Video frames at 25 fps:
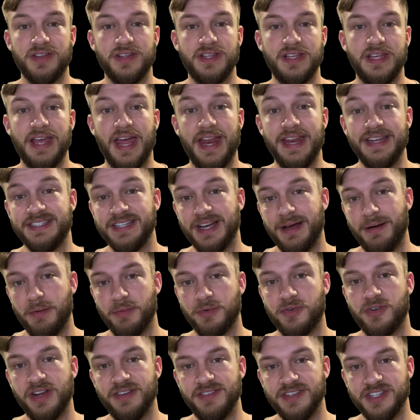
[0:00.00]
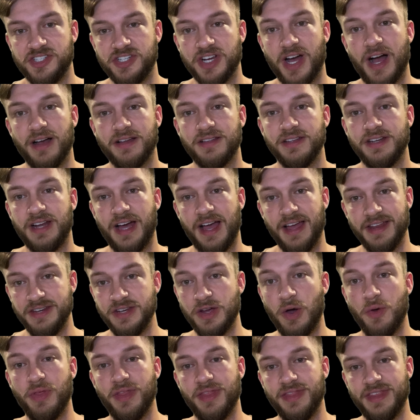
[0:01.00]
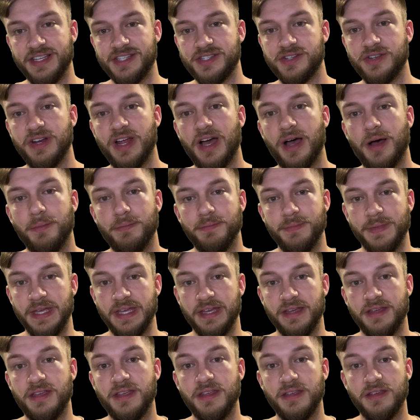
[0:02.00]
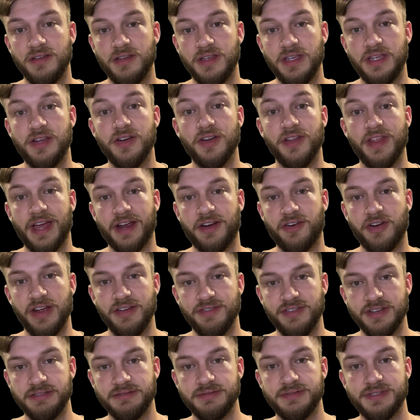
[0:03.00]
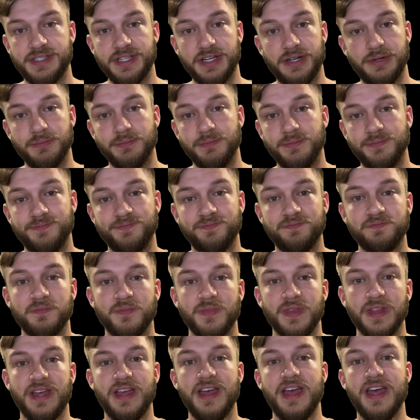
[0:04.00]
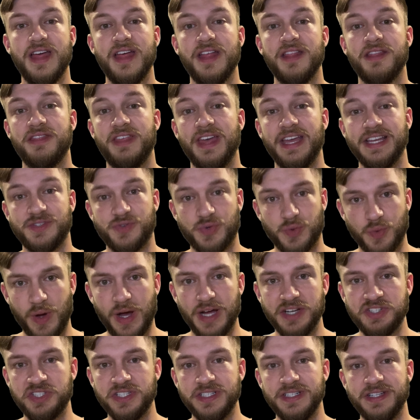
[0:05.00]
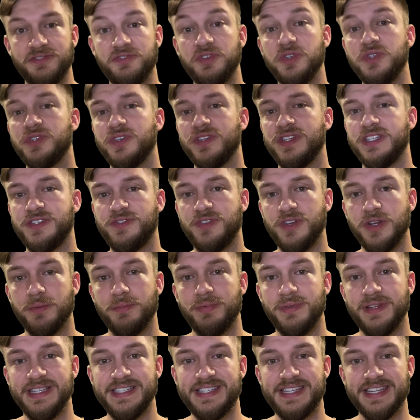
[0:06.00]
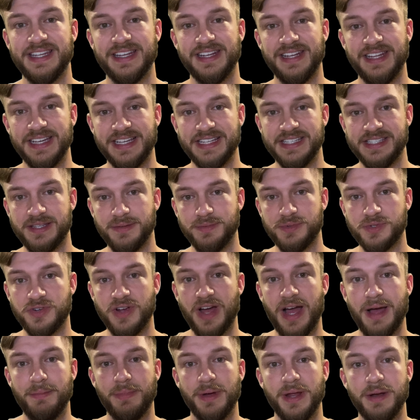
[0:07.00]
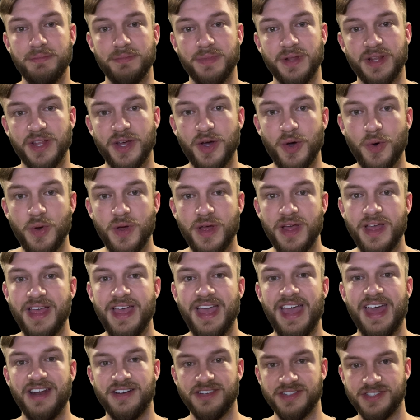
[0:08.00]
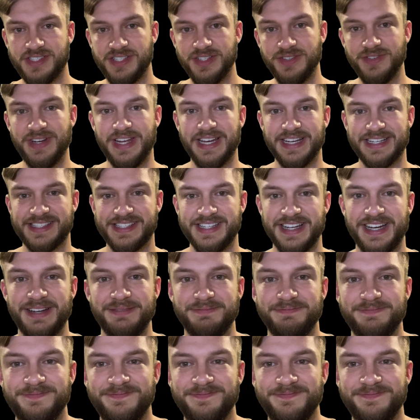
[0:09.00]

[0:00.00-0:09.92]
Anytime I'm craving chocolate, I know that this could help me cure that craving. So thanks for watching. If you enjoyed this video, please hit the like and subscribe button below, and I'll see you next time.